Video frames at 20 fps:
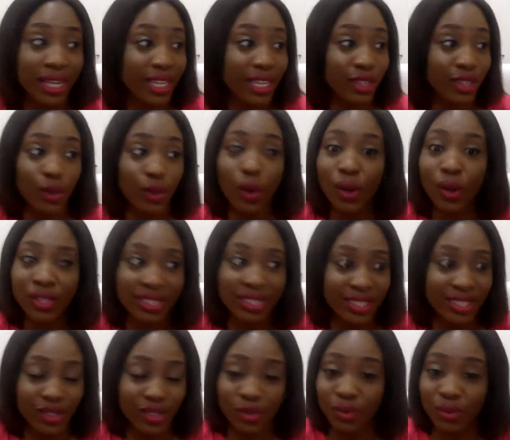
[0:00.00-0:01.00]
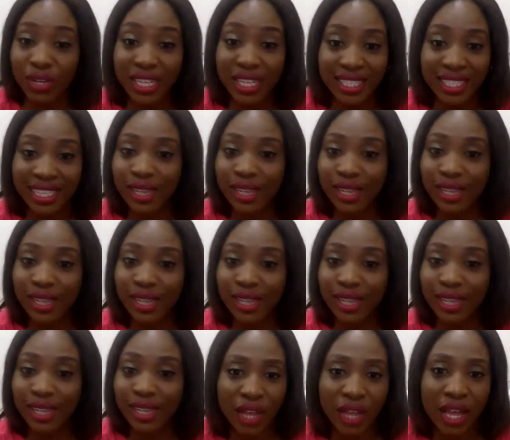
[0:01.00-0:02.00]
it's hot, it's great, and all
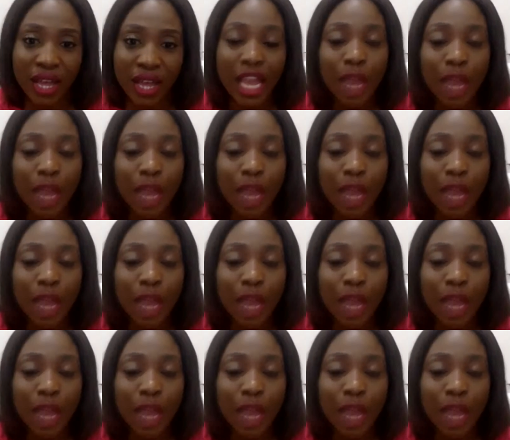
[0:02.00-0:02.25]
of that.